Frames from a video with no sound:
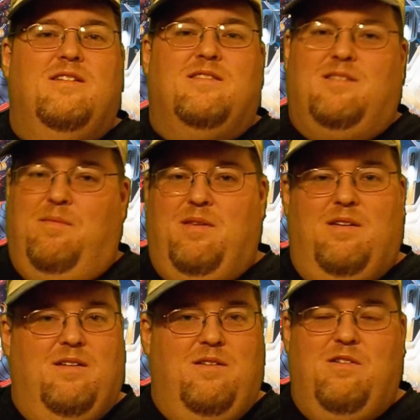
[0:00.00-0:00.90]
Some of
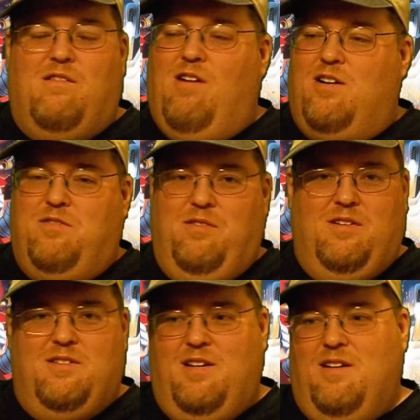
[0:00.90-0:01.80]
the Unicron
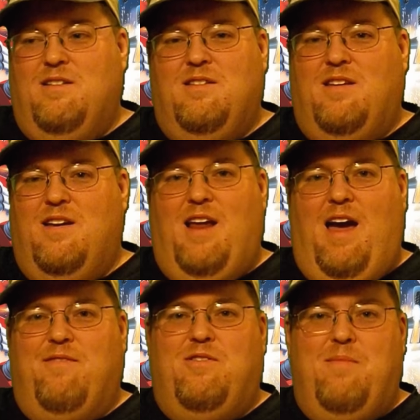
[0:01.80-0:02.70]
trilogy didn't
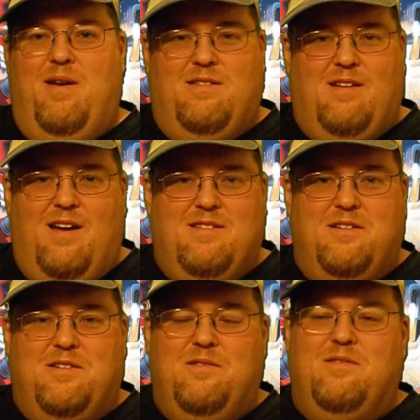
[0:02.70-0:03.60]
have too many size
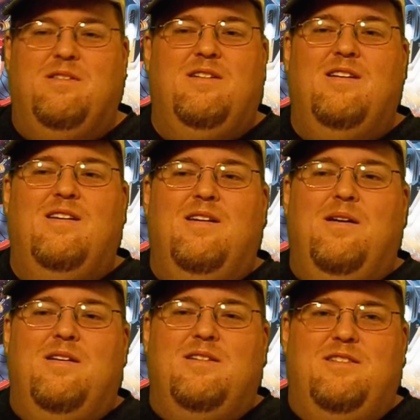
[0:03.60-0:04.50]
issues.
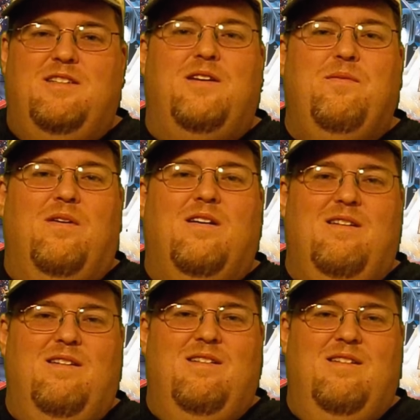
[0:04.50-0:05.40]

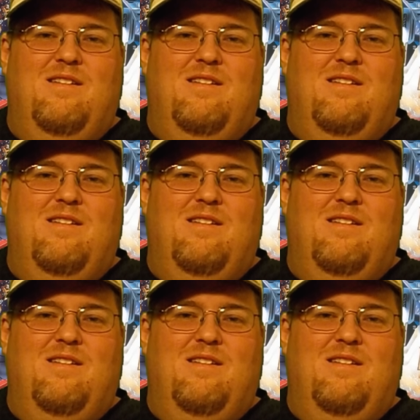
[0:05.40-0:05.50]
G1